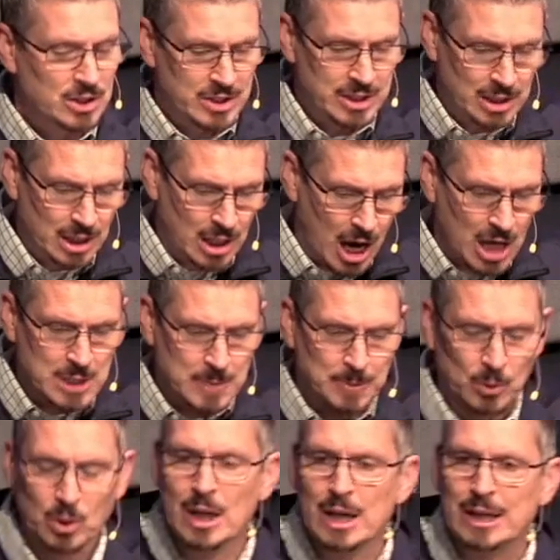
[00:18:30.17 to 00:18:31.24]
You see, the
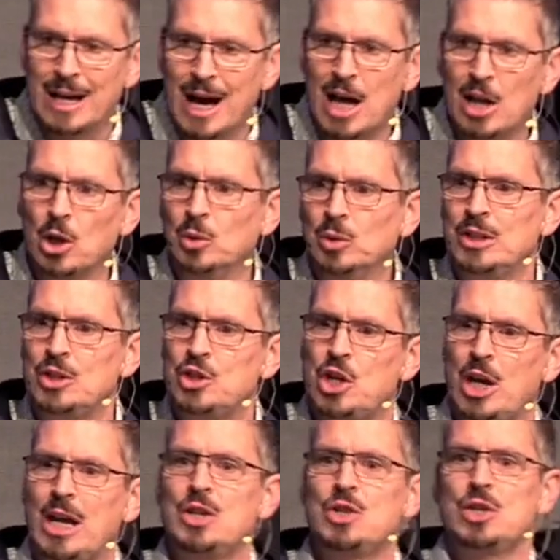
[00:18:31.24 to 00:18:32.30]
gospel not only
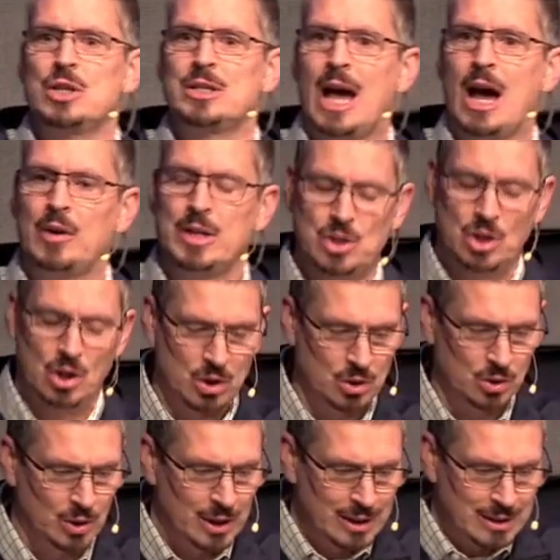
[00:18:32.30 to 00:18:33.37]
changes our
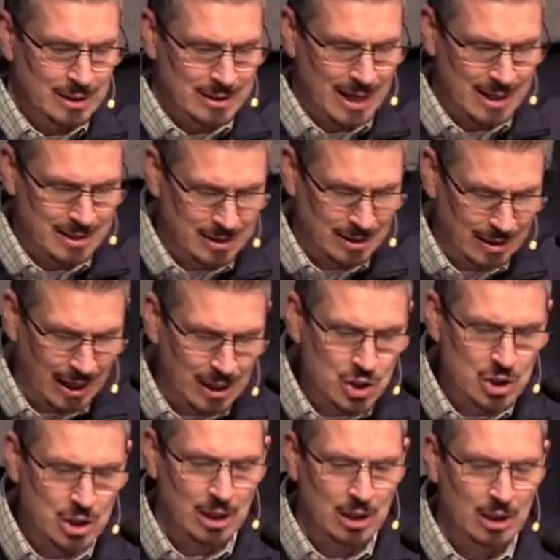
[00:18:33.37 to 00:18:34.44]
eternal
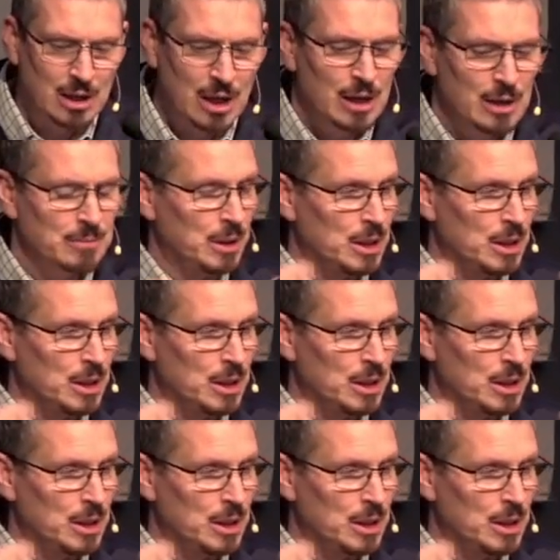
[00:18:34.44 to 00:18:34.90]
destination,